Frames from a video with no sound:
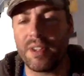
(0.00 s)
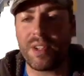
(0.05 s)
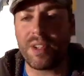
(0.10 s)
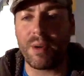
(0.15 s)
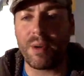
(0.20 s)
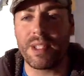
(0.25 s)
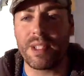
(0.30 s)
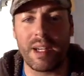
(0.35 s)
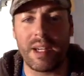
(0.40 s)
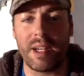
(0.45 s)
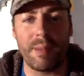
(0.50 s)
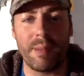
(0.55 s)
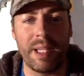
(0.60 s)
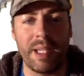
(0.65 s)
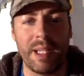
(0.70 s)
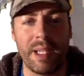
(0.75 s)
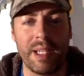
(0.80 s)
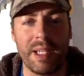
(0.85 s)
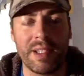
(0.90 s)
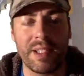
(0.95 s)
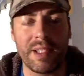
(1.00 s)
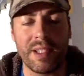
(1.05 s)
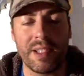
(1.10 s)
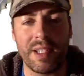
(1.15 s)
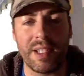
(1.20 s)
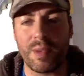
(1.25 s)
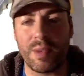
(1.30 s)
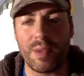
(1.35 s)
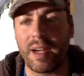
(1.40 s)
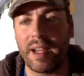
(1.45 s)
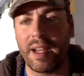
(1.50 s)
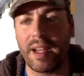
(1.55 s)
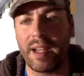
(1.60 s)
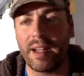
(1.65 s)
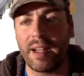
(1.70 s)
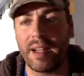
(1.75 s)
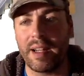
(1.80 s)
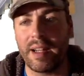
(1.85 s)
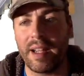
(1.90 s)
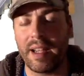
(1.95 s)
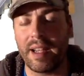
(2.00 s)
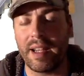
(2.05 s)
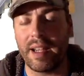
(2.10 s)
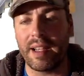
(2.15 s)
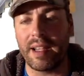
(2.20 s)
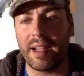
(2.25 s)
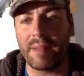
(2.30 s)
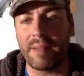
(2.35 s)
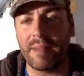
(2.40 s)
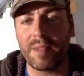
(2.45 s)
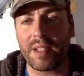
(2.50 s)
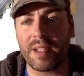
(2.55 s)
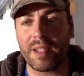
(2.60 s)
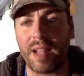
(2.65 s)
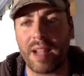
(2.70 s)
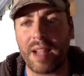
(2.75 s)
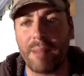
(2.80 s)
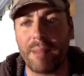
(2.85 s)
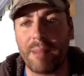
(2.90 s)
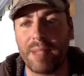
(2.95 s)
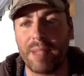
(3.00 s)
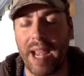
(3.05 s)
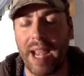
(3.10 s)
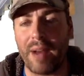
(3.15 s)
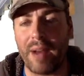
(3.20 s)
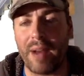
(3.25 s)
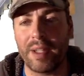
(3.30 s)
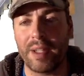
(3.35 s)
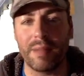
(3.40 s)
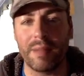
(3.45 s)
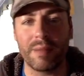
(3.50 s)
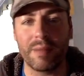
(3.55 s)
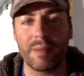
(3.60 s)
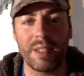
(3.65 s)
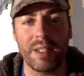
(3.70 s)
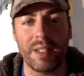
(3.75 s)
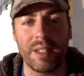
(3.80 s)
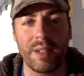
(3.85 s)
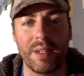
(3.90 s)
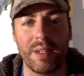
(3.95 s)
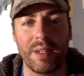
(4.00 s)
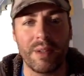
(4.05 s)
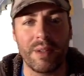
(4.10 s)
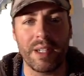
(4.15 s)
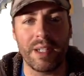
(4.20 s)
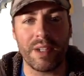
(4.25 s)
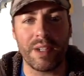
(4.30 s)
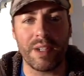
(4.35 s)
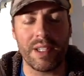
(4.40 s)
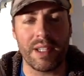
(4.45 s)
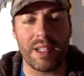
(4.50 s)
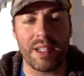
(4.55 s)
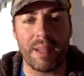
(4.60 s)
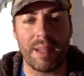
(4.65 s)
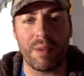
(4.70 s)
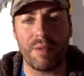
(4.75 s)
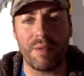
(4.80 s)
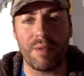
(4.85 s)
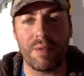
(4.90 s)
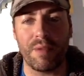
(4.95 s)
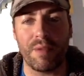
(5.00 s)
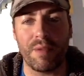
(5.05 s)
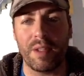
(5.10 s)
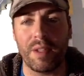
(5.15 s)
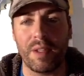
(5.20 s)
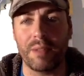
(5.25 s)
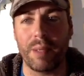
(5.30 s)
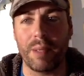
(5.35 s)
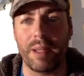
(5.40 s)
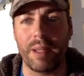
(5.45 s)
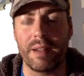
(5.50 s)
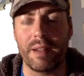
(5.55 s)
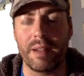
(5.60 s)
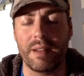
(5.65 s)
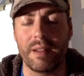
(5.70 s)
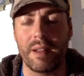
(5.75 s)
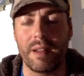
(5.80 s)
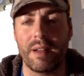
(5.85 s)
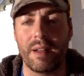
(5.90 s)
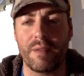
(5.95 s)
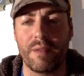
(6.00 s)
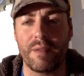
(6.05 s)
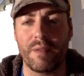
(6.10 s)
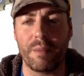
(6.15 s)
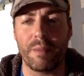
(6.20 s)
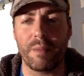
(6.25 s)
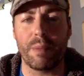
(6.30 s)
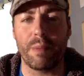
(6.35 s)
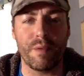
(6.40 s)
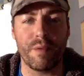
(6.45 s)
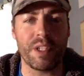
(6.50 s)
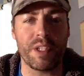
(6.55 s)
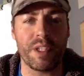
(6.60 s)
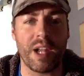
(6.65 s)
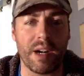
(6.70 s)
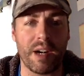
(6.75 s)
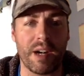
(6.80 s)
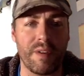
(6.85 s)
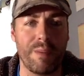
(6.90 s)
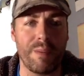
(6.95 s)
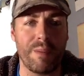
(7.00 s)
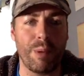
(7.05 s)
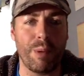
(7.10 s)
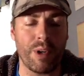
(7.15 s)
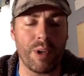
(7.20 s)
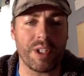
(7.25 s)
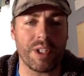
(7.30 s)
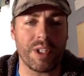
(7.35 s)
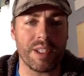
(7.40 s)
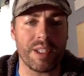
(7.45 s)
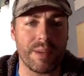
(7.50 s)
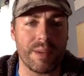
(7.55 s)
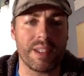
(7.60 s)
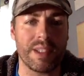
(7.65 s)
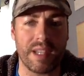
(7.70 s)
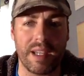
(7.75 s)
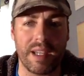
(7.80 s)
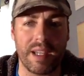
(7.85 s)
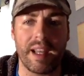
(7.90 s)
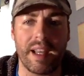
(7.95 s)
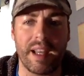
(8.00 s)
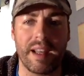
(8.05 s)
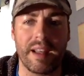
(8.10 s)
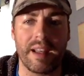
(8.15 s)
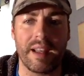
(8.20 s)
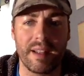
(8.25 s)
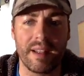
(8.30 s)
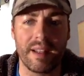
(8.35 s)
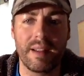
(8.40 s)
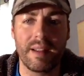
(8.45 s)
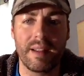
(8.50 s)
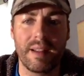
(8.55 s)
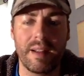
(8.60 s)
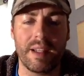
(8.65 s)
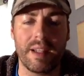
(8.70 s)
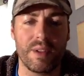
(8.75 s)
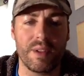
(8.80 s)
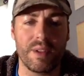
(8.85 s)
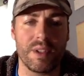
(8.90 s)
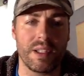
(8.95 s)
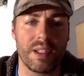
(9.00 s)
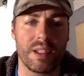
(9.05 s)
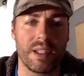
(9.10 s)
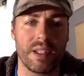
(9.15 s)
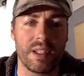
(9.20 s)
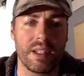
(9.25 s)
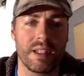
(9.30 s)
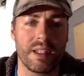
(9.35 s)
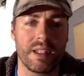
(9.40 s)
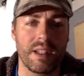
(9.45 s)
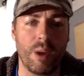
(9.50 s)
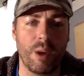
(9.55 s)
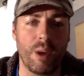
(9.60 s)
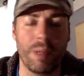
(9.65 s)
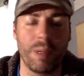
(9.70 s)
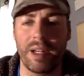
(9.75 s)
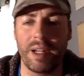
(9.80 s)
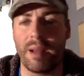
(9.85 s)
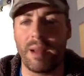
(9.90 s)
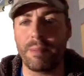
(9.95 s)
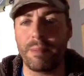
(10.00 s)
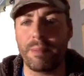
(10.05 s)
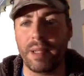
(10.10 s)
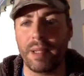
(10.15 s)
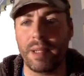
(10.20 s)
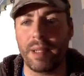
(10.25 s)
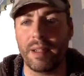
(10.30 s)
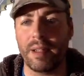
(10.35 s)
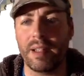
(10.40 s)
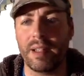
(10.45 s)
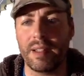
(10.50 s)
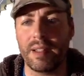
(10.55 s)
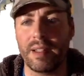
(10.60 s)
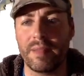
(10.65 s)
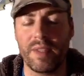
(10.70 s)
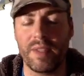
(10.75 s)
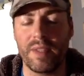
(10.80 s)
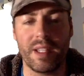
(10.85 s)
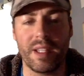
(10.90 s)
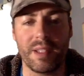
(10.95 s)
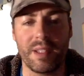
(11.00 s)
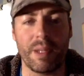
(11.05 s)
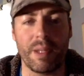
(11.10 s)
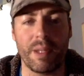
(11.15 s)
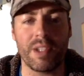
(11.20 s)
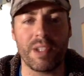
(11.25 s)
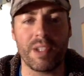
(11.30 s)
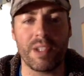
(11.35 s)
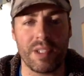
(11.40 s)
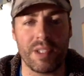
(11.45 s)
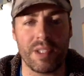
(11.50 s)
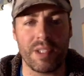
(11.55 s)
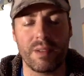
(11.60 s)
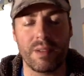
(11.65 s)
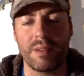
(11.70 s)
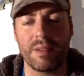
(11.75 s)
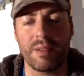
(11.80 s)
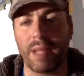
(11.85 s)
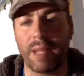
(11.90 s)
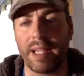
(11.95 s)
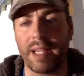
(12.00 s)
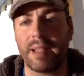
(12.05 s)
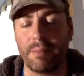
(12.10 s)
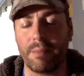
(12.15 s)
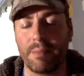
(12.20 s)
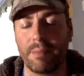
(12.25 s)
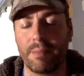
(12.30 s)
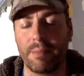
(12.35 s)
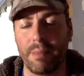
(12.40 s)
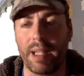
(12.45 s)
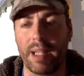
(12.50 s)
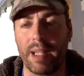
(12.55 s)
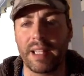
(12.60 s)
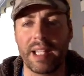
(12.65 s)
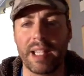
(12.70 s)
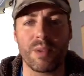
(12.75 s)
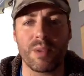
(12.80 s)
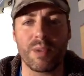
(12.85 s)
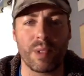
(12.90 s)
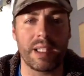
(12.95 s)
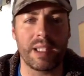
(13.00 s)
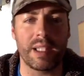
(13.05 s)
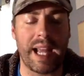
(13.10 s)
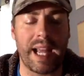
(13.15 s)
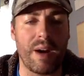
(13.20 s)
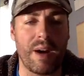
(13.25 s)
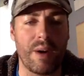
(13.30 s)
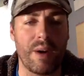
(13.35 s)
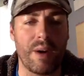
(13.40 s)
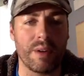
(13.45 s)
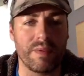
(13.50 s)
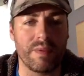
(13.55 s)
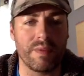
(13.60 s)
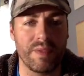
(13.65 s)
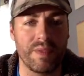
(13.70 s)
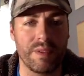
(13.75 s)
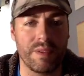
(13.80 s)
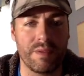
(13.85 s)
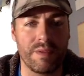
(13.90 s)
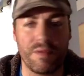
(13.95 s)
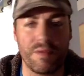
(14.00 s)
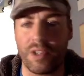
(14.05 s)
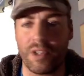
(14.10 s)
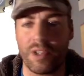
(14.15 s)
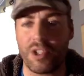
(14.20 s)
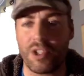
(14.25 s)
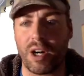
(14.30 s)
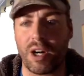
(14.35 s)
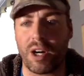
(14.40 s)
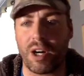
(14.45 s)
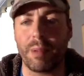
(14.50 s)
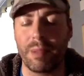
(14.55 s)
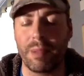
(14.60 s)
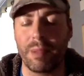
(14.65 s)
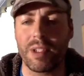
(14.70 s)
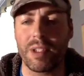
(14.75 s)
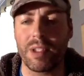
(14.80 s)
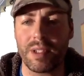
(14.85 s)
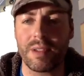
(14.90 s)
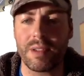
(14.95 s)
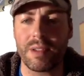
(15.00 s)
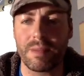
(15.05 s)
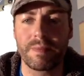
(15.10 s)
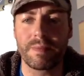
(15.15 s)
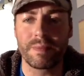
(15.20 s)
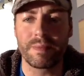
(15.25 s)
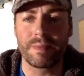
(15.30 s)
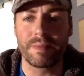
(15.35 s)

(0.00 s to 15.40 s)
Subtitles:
you know, there's always going to be instances where I stop down and, you know, increase the depth of field. But for bird photography portraits, I would say, yeah, I usually open it up and as much as my lens will allow for sharp images.